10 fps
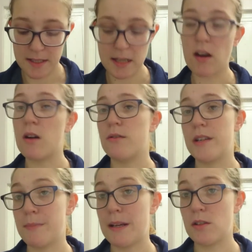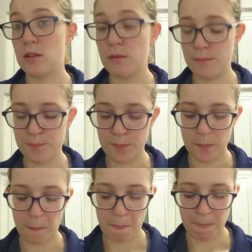The tea light holder is metal.
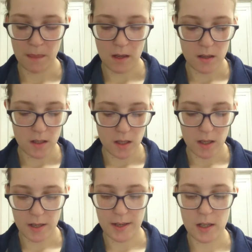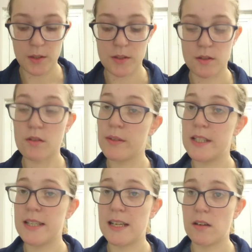Uh, includes three
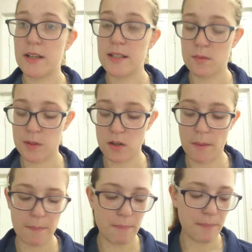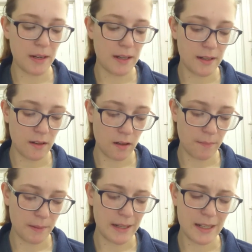tea lights, which I, be I
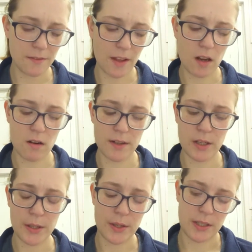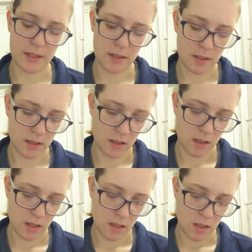believe they are included.
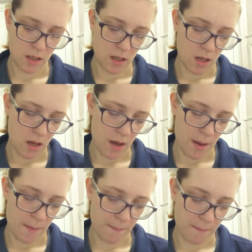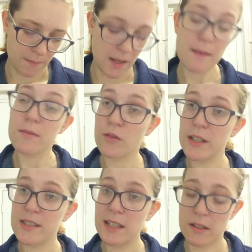Um, yep,
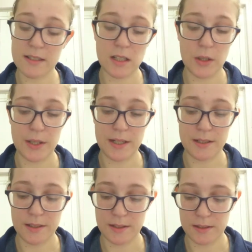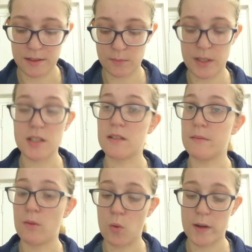three tea lights included, which is
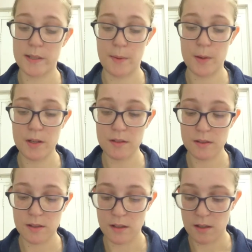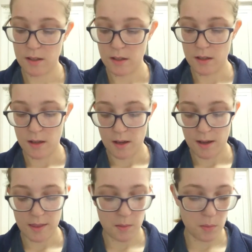an, always a bonus.
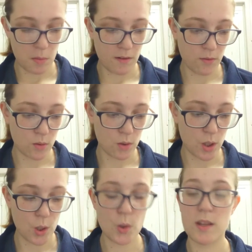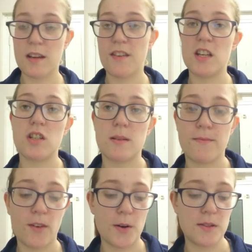And then we move on to the Avengers and
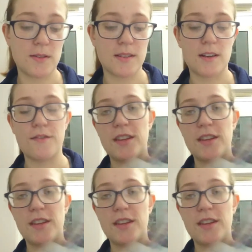Frozen stuff